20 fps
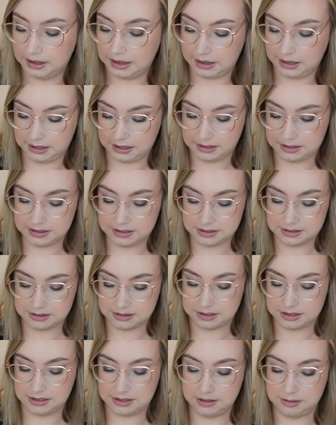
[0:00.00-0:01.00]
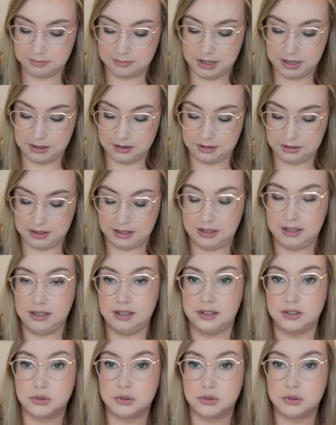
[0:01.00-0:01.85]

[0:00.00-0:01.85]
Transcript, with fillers: and the, the